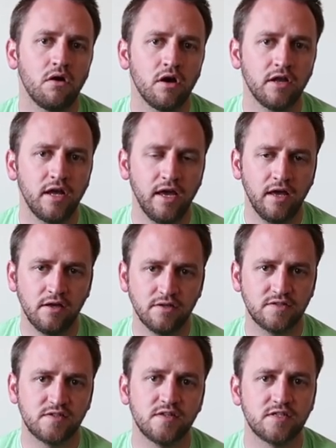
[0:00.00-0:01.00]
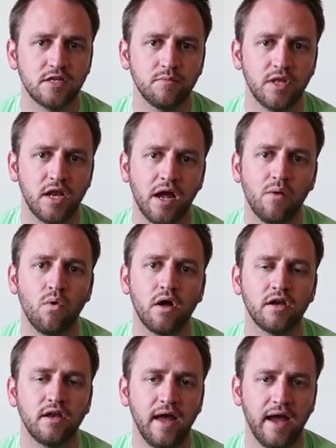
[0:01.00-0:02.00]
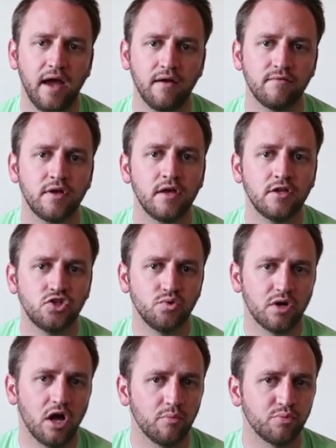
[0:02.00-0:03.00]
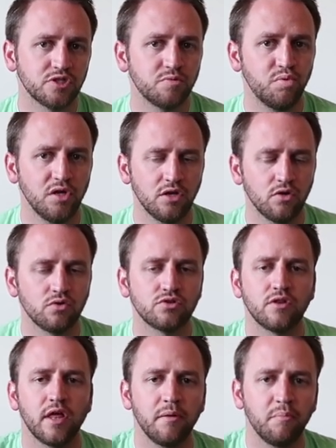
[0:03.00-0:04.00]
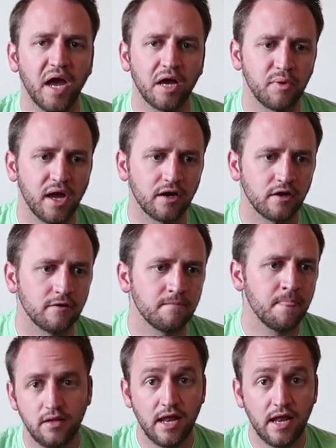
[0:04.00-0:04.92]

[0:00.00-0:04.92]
on a system that I wanted to have to accomplish being an ultralight backpacker.